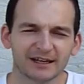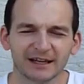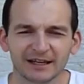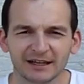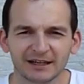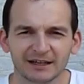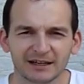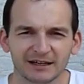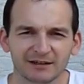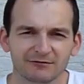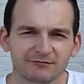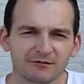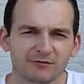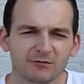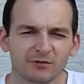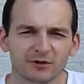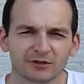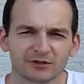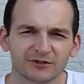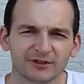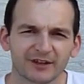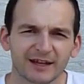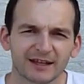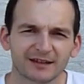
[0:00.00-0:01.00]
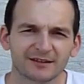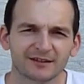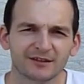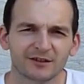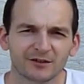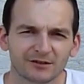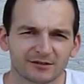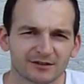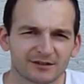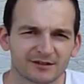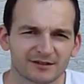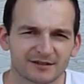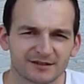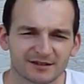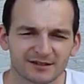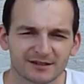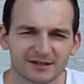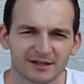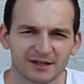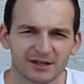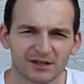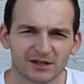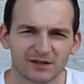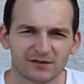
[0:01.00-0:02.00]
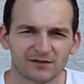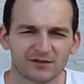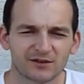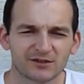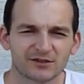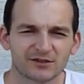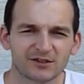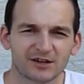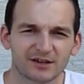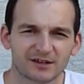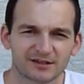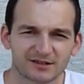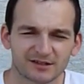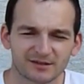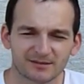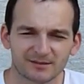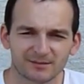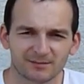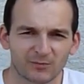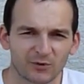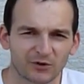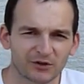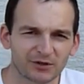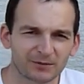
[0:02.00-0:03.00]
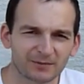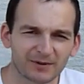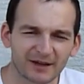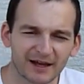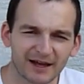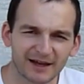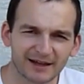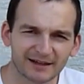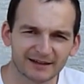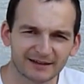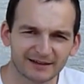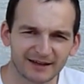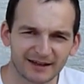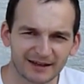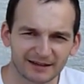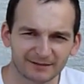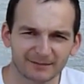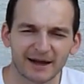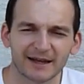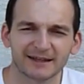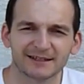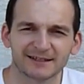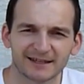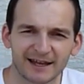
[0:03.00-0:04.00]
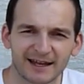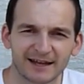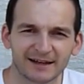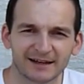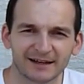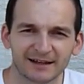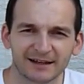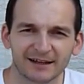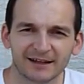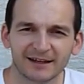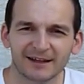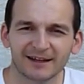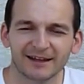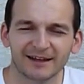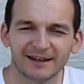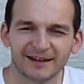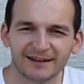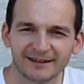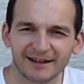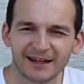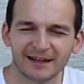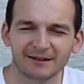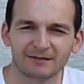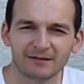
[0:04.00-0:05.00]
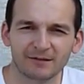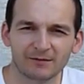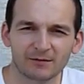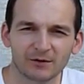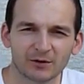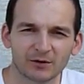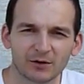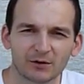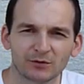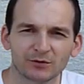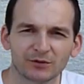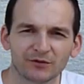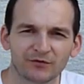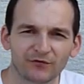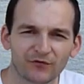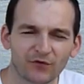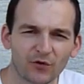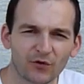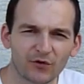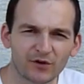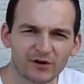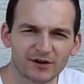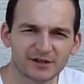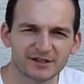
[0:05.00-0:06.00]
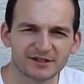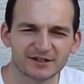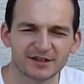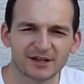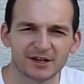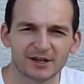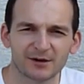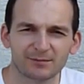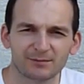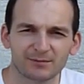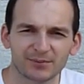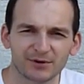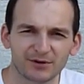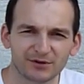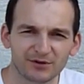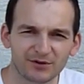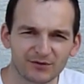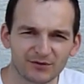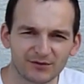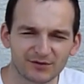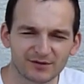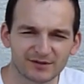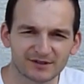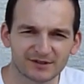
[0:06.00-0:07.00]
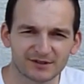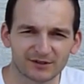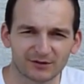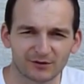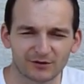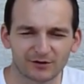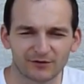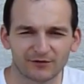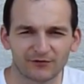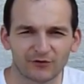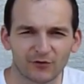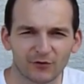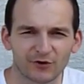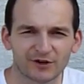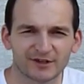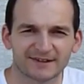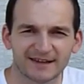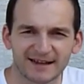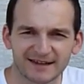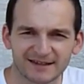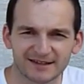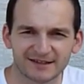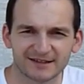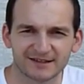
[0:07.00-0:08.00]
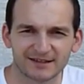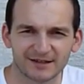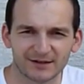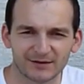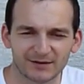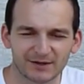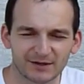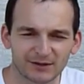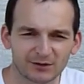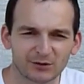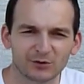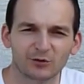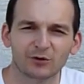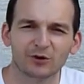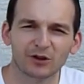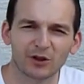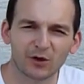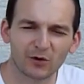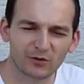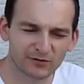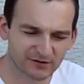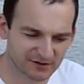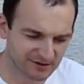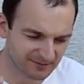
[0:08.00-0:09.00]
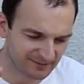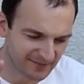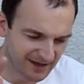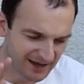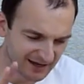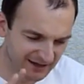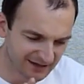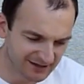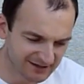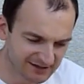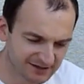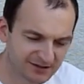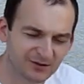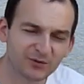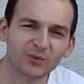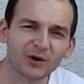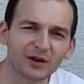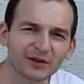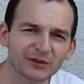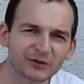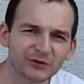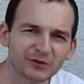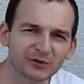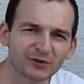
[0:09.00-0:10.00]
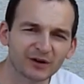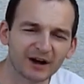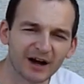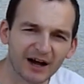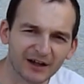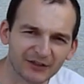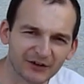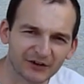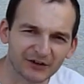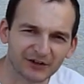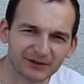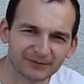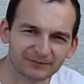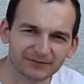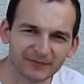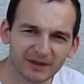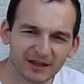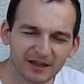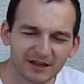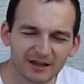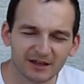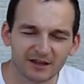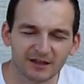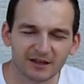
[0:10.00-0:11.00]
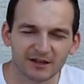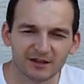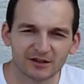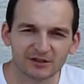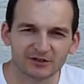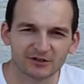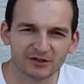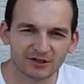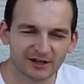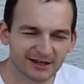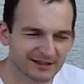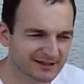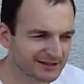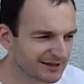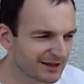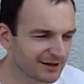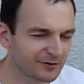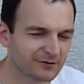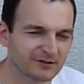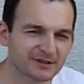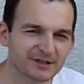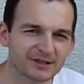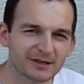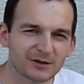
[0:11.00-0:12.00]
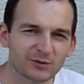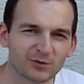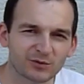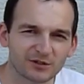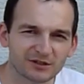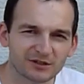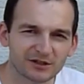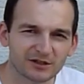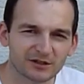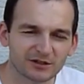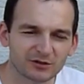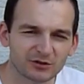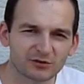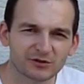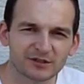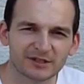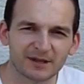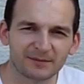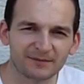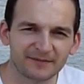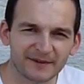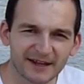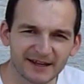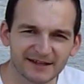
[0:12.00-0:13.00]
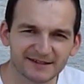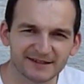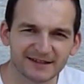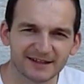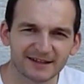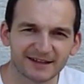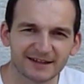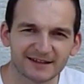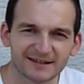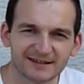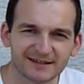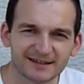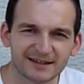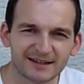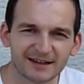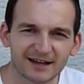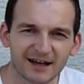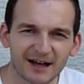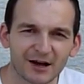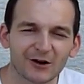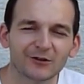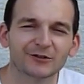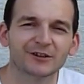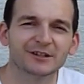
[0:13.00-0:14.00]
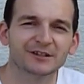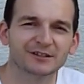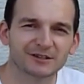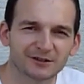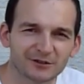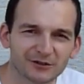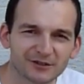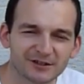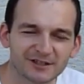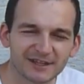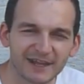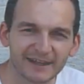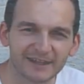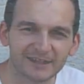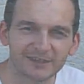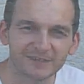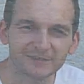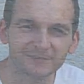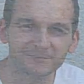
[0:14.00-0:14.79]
and if we want to get newtons we just multiply it by 10 and then we will know the force produced or force necessary to close the magnets one to other so let's now see do some testing and see how this looks like